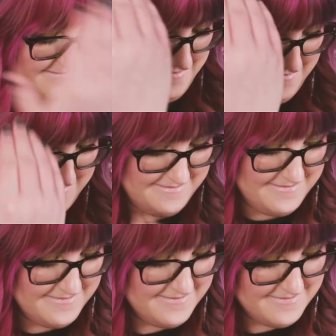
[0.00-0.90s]

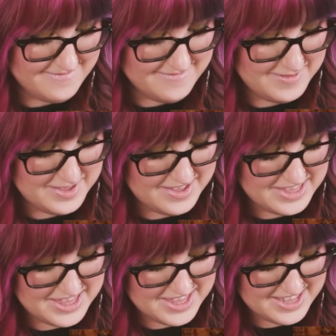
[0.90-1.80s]

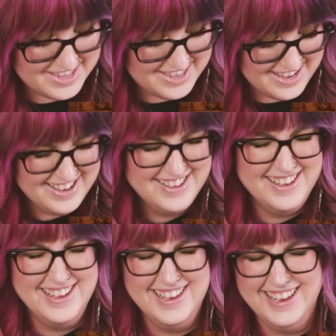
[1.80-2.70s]

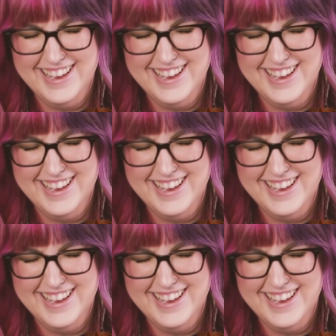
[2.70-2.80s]
[no speech]